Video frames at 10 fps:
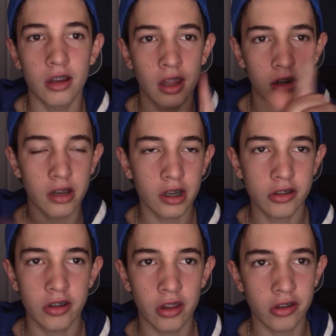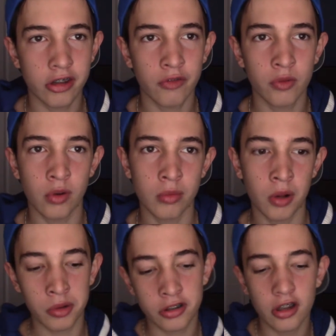And I'll get into the other stuff in one
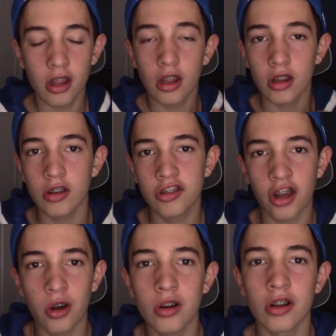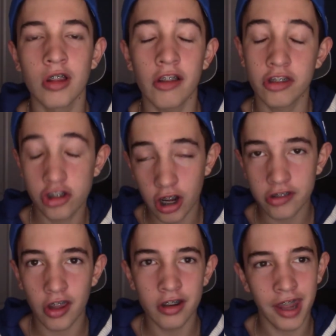moment. So, lots of shots
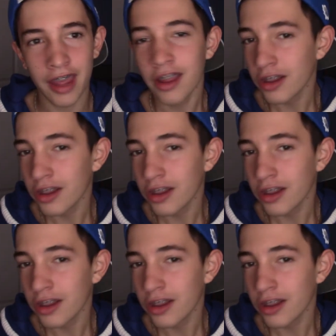on net.